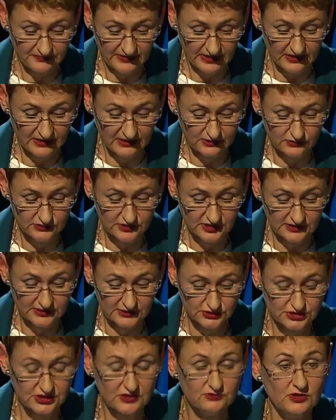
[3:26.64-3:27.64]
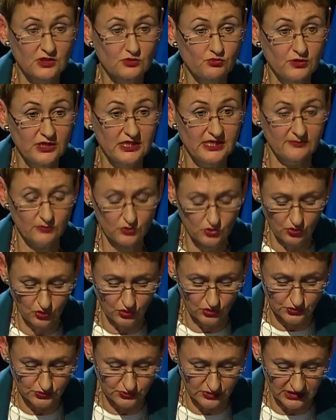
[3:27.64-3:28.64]
Lieutenant General William
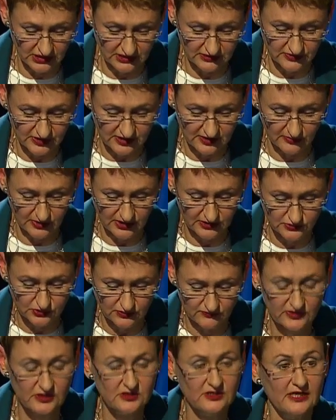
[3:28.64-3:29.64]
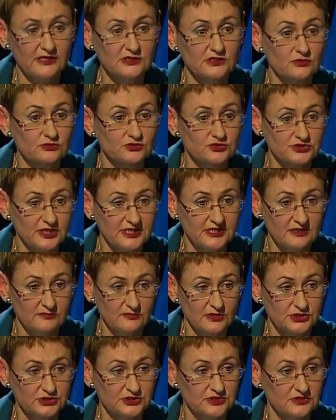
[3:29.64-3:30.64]
Caldwell, the commander of the NATO training
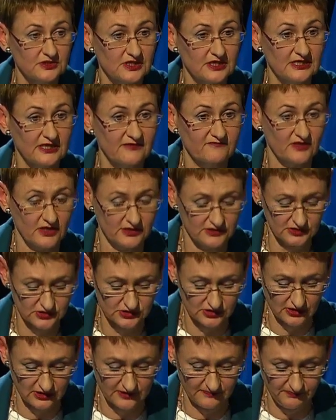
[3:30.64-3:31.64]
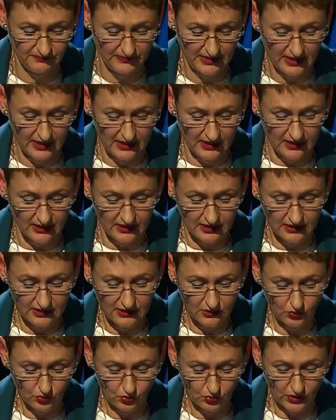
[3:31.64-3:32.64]
mission in Afghanistan,
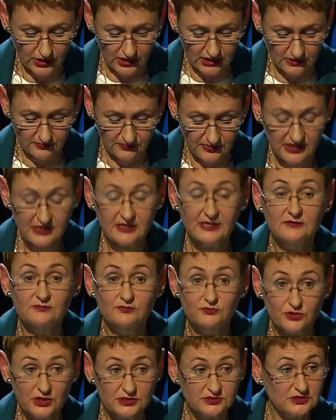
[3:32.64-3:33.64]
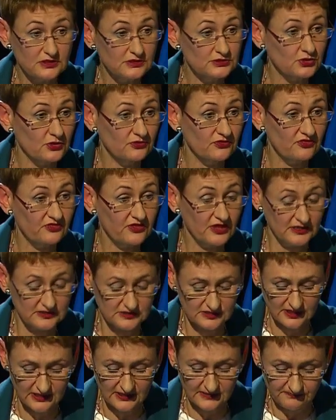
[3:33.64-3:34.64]
will be in Brussels on
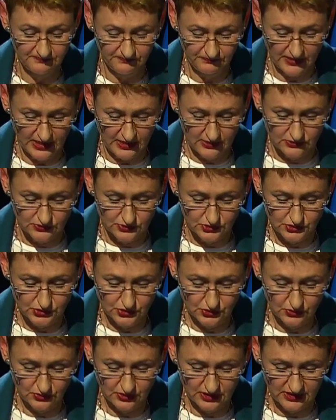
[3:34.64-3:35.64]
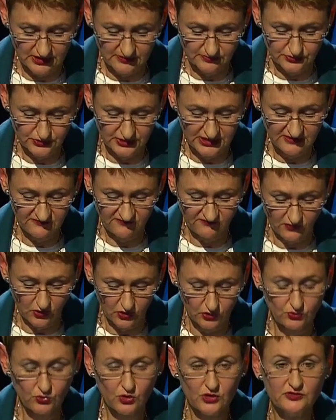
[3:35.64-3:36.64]
Thursday to brief
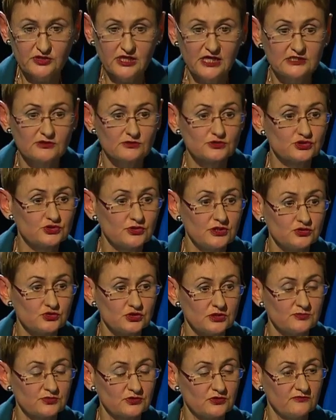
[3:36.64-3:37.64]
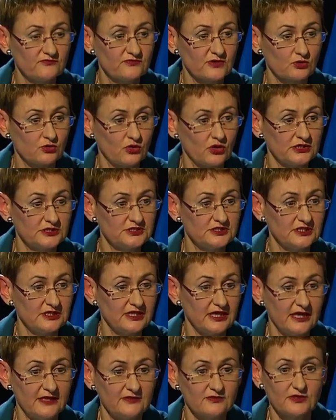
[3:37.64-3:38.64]
on what NATO is doing to improve the
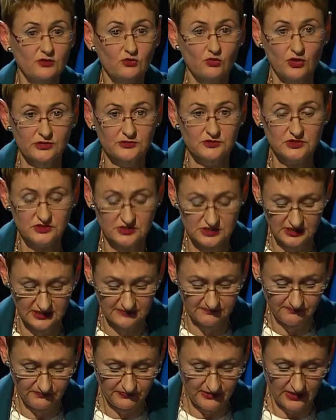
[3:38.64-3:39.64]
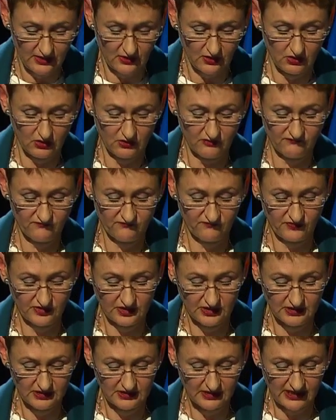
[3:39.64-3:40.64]
quality and the quantity of
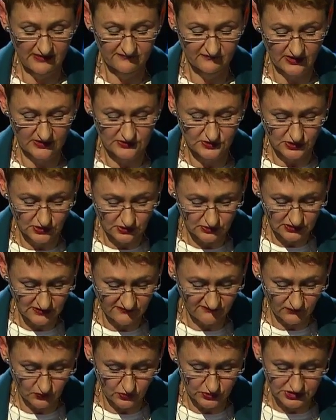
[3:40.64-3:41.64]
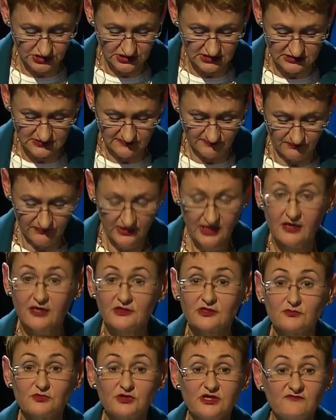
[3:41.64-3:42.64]
Afghan security forces,
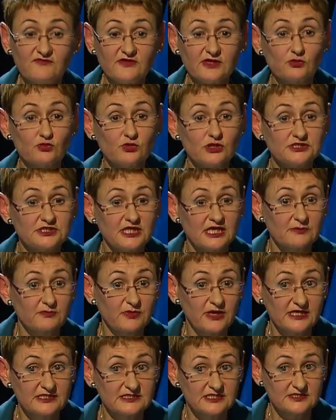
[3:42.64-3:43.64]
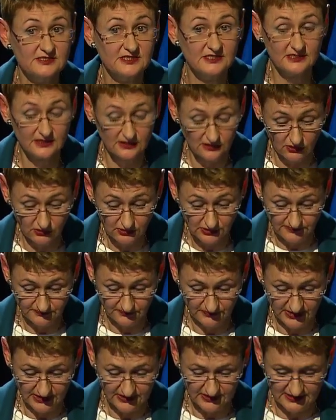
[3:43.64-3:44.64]
and the briefing will take place at 10 o'clock
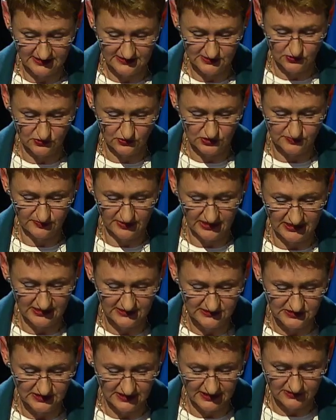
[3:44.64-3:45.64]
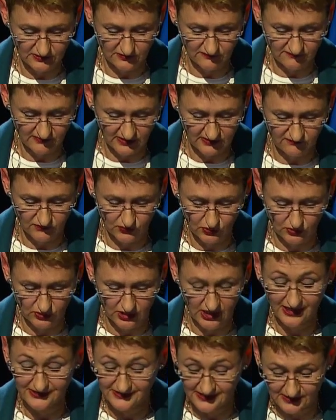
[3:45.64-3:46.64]
at Residence Palace, and if
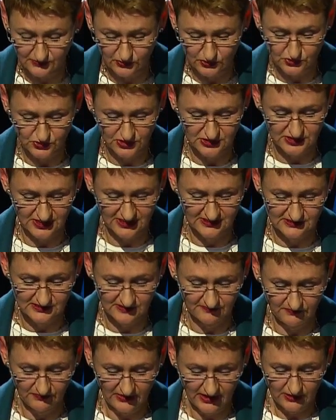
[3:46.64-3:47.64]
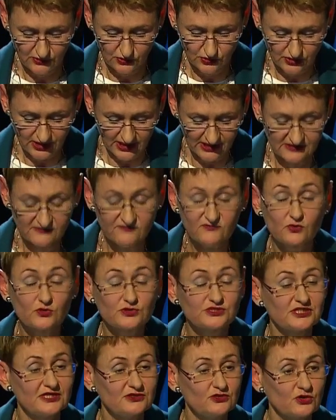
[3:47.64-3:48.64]
you're unable to attend, you can, of
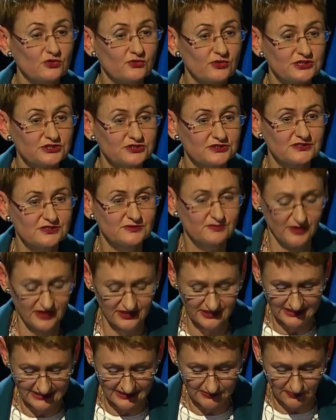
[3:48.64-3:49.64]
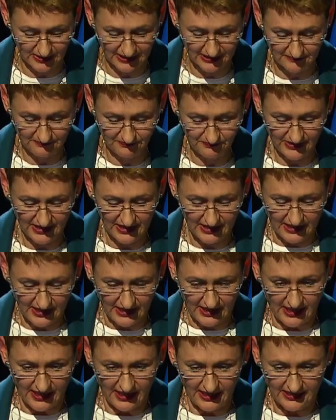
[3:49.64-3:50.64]
course, send your questions by email.
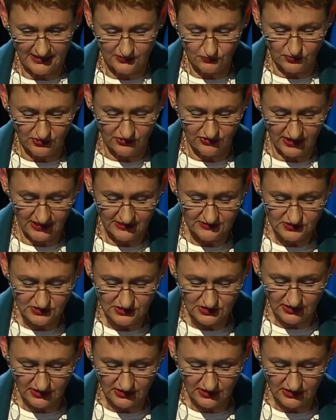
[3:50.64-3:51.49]
And with that,